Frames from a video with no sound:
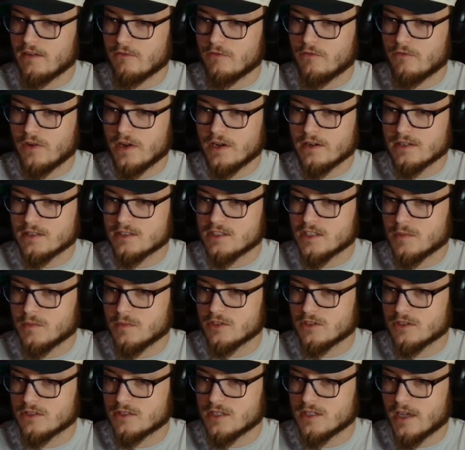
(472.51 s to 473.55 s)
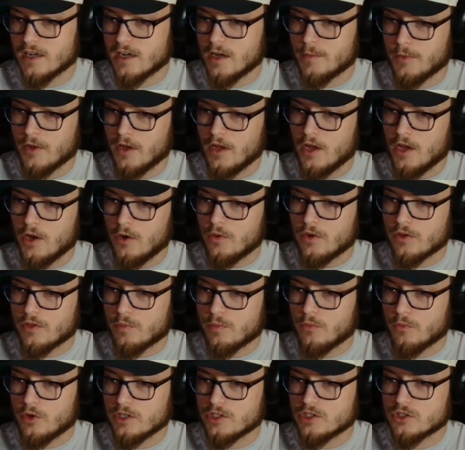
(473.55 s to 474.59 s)
Very similar setup with
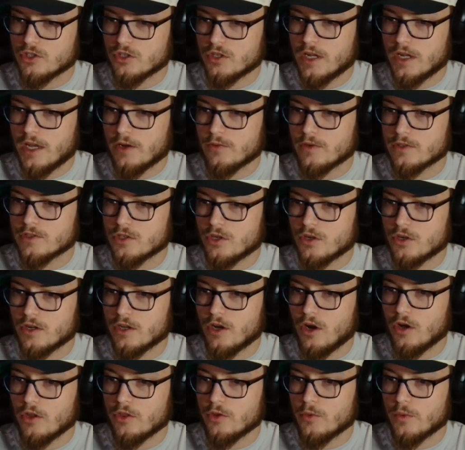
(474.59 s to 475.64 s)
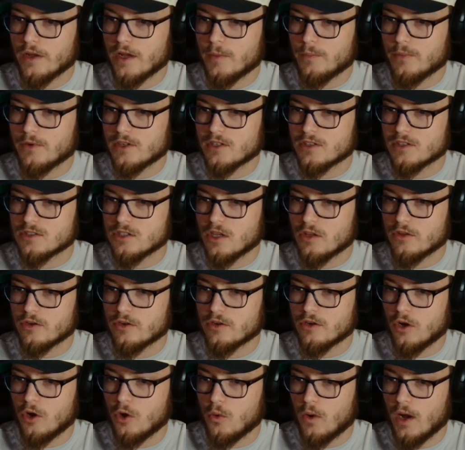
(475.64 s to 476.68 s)
moisture now returning all the way up into
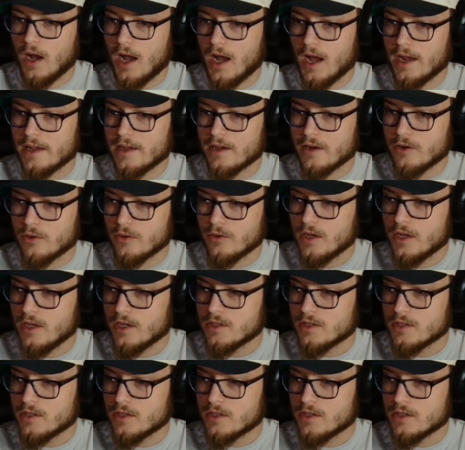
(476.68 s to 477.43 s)
southern Ohio.